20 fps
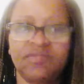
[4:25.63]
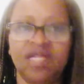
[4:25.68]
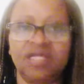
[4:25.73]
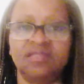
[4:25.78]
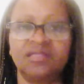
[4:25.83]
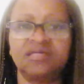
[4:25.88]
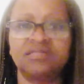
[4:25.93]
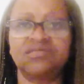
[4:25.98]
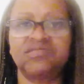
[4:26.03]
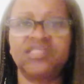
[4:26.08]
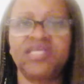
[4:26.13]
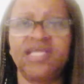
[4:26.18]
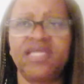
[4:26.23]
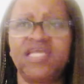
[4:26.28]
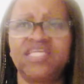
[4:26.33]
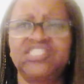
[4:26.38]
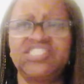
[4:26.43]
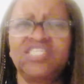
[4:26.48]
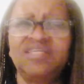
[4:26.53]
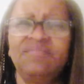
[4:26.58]
the other day,
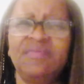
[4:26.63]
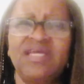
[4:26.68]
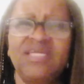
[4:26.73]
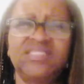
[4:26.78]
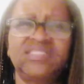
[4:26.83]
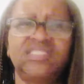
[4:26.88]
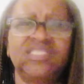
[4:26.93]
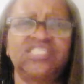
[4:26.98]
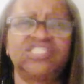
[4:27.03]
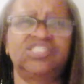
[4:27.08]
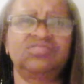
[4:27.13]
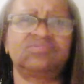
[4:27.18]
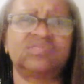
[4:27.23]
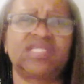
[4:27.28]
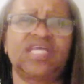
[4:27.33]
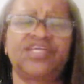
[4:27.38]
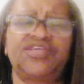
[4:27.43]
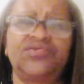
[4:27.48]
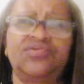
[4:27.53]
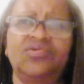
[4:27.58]
and she made sense. She was
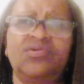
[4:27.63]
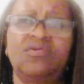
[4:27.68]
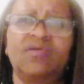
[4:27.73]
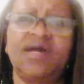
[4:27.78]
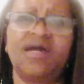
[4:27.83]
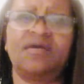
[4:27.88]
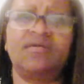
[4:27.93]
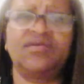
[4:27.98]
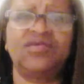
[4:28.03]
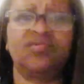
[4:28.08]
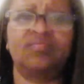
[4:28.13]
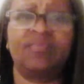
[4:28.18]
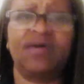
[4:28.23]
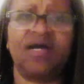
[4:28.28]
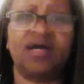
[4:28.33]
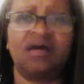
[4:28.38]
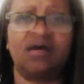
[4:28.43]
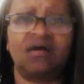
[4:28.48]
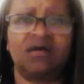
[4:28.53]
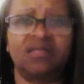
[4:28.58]
like, you go out and you
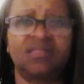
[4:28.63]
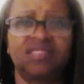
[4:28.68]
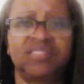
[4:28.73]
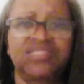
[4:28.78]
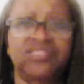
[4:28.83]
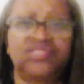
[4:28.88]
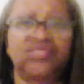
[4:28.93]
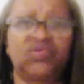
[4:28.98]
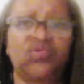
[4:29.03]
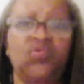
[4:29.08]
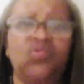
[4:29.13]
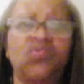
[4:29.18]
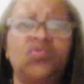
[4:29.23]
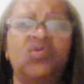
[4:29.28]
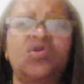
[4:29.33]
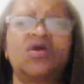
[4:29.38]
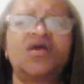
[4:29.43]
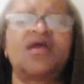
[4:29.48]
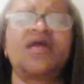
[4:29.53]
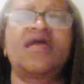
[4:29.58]
buy all this
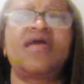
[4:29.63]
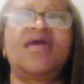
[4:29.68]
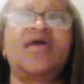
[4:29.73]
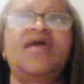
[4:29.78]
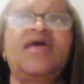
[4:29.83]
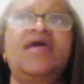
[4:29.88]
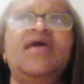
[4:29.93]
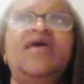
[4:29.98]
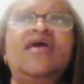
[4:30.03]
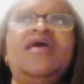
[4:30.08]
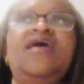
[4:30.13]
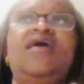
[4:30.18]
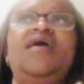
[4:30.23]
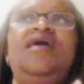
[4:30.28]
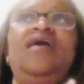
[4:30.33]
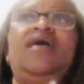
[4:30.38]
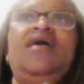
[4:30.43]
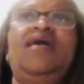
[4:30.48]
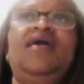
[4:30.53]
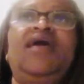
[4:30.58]
decor,
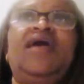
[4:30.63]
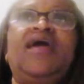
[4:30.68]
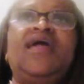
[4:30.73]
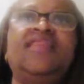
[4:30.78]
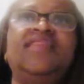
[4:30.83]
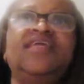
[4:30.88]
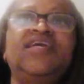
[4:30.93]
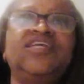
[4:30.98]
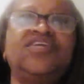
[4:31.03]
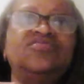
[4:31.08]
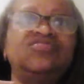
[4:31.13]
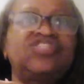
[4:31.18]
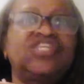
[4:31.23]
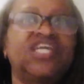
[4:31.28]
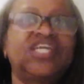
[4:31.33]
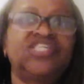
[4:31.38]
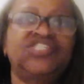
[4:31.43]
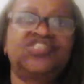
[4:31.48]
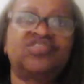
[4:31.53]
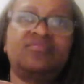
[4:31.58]
and then you
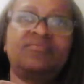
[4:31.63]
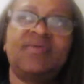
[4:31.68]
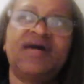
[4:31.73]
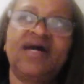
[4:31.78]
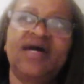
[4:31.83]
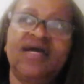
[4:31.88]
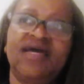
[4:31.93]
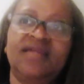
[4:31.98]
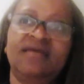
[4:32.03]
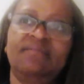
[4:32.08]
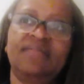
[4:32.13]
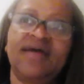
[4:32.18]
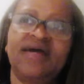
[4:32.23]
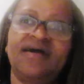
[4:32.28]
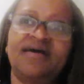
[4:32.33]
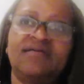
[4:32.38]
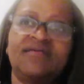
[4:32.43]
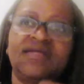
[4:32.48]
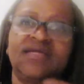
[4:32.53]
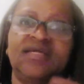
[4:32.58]
change your mind
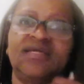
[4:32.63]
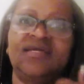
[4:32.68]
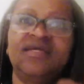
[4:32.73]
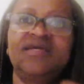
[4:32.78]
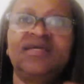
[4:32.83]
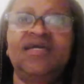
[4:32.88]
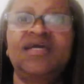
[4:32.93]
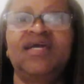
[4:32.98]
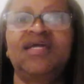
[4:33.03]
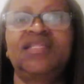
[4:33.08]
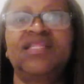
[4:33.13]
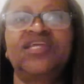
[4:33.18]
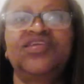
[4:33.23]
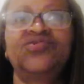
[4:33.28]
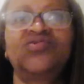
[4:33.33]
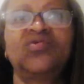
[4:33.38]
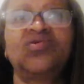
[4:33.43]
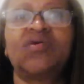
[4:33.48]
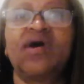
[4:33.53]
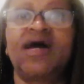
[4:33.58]
about it, and then
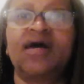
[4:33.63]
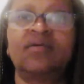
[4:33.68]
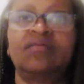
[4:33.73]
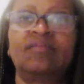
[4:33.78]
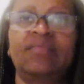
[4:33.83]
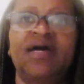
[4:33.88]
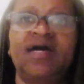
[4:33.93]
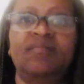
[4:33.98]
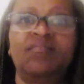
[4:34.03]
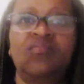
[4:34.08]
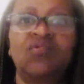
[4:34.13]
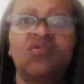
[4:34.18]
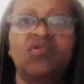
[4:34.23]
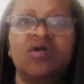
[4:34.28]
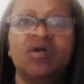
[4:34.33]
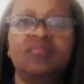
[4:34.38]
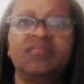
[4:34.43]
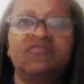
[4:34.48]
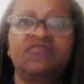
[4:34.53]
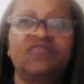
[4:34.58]
you go out and buy
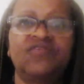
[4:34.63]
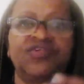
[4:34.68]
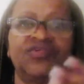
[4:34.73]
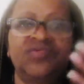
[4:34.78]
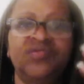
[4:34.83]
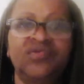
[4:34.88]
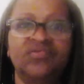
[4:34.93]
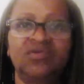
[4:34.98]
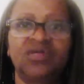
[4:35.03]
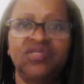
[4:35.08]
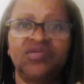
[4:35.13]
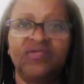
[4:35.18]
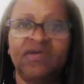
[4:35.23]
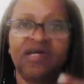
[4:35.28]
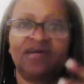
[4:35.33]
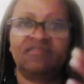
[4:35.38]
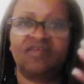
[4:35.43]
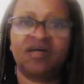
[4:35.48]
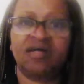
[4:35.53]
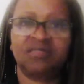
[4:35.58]
more, and before you know it, you
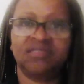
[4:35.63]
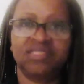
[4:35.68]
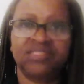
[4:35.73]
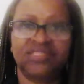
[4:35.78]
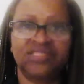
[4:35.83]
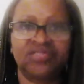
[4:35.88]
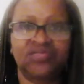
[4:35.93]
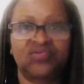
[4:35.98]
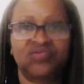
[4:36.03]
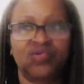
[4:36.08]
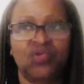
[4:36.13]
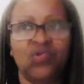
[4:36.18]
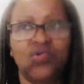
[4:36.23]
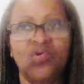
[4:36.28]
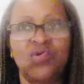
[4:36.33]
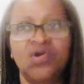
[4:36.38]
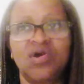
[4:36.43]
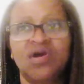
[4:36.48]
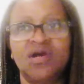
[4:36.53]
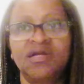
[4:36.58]
have all this
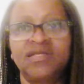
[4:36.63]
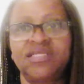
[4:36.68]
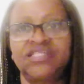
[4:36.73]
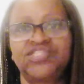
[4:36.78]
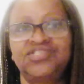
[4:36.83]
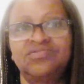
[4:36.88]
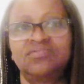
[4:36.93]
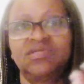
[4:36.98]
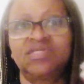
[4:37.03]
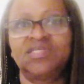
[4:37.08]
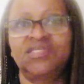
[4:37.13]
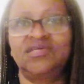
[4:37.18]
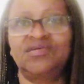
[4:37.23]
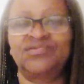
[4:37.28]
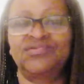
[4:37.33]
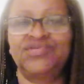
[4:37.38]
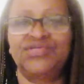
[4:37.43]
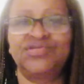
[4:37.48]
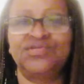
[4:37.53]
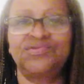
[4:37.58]
decor that you really
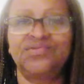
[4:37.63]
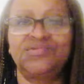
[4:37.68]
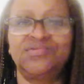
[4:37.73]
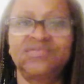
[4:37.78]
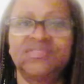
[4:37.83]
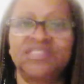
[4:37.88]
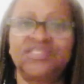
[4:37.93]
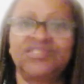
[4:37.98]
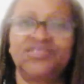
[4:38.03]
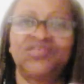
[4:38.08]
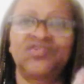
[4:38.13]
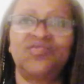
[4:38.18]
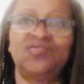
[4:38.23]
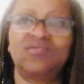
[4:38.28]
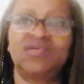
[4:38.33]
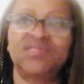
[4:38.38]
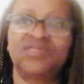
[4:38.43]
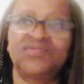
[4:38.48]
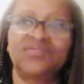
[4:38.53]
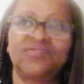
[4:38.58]
don't use, and you're
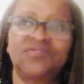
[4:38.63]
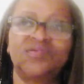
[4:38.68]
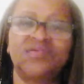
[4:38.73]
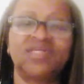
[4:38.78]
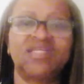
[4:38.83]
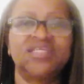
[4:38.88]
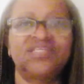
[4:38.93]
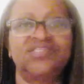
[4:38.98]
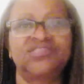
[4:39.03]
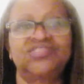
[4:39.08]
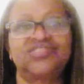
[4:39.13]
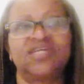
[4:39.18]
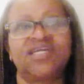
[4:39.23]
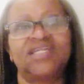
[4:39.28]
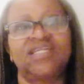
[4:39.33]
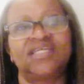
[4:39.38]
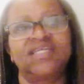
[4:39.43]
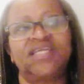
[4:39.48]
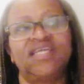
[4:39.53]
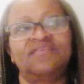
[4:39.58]
going through it, and you're
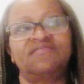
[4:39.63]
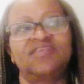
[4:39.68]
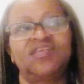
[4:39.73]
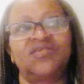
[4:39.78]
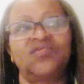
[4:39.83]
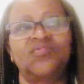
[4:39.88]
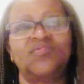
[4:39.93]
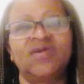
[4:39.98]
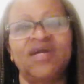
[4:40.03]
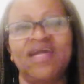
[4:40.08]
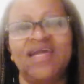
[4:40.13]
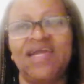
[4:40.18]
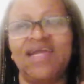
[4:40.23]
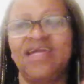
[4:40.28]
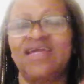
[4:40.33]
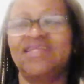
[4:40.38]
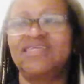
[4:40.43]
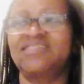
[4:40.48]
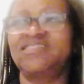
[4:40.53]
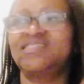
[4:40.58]
trying to give it away,
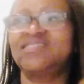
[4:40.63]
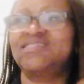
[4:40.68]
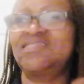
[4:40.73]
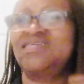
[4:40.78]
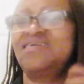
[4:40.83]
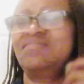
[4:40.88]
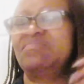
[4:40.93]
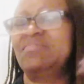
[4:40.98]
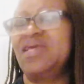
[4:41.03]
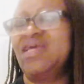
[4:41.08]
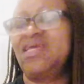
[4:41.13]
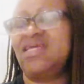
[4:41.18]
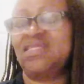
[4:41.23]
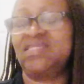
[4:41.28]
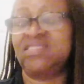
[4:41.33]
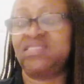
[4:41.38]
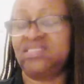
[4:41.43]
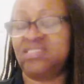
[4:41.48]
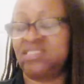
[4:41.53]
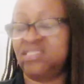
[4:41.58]
and it just doesn't make
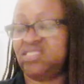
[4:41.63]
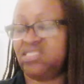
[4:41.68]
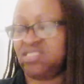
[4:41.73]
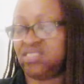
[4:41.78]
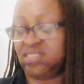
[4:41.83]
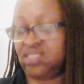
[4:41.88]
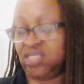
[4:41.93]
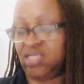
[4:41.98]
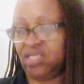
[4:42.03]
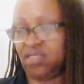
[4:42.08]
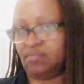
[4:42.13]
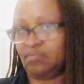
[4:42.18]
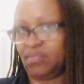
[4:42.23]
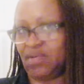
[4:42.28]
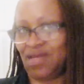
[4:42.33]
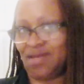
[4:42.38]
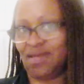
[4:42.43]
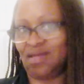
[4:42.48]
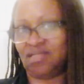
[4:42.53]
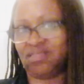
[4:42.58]
any sense just to keep
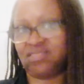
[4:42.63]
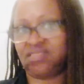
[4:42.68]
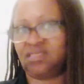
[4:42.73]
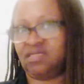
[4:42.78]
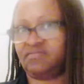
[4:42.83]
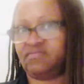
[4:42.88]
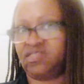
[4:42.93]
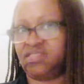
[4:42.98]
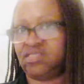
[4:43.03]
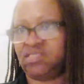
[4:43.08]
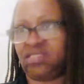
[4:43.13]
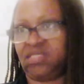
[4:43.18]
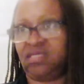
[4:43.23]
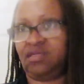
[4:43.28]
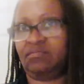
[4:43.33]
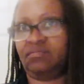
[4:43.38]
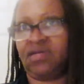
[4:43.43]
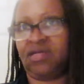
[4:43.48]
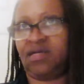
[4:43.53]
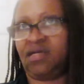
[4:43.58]
buying stuff, just to
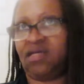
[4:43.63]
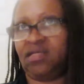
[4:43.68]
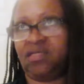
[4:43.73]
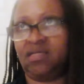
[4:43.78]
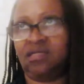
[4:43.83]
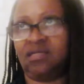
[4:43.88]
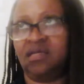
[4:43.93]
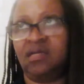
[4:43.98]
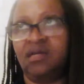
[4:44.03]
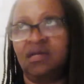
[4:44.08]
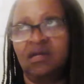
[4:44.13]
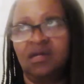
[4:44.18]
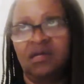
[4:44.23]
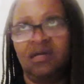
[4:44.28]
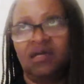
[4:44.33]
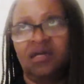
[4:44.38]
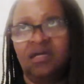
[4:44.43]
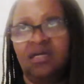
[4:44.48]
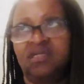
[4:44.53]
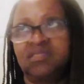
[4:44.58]
keep buying it.
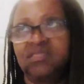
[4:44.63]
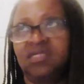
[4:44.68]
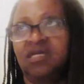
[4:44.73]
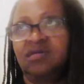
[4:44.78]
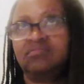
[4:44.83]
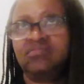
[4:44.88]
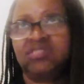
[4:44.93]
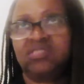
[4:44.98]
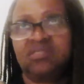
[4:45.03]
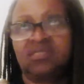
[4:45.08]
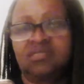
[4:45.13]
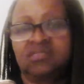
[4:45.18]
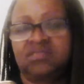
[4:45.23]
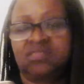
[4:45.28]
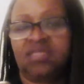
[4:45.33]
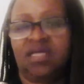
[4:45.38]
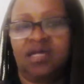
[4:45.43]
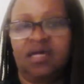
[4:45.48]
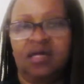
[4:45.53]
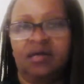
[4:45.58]
So I'm just going to
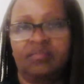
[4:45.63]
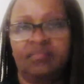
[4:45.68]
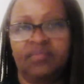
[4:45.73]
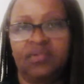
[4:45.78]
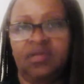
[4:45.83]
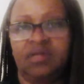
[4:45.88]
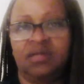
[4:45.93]
stop